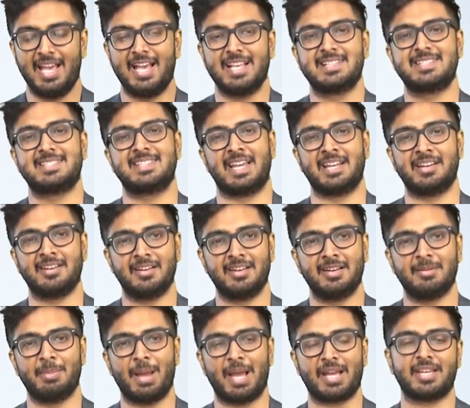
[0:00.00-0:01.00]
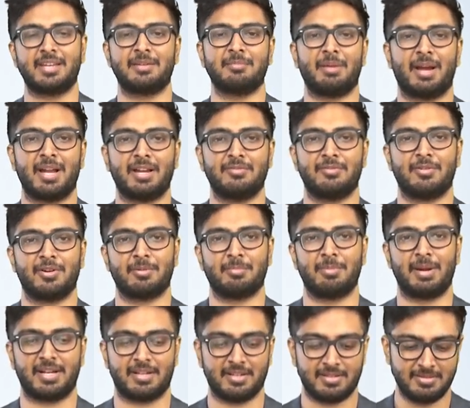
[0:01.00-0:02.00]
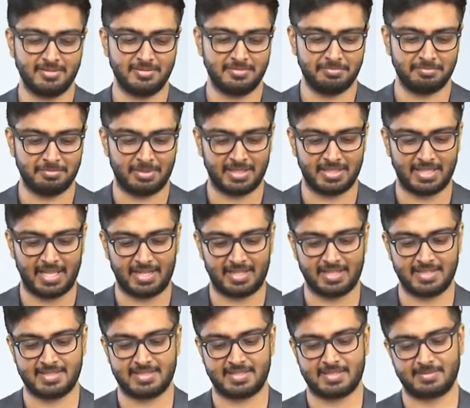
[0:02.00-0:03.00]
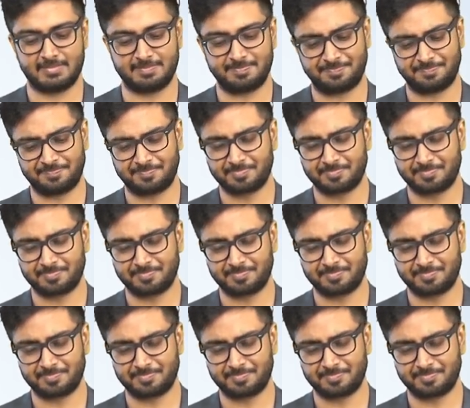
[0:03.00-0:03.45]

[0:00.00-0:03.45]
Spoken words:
It's generally bagging might work better, but that's